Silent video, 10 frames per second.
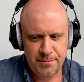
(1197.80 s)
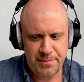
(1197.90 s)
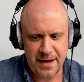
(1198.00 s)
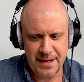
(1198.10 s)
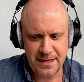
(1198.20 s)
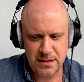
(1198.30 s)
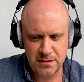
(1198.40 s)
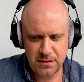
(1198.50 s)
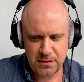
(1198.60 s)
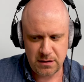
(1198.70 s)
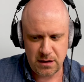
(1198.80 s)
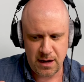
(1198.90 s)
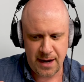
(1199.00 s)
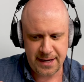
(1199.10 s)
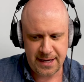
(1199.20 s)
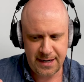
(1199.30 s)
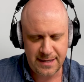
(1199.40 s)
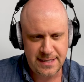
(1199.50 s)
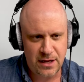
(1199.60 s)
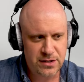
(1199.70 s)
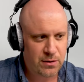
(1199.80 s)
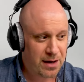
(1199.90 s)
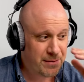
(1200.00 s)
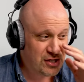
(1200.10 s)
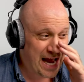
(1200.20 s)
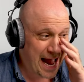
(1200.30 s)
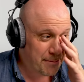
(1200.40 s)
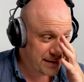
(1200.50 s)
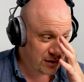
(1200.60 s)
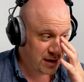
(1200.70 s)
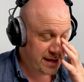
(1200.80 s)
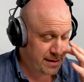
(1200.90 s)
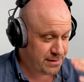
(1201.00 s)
but I cannot tell you how much happier I am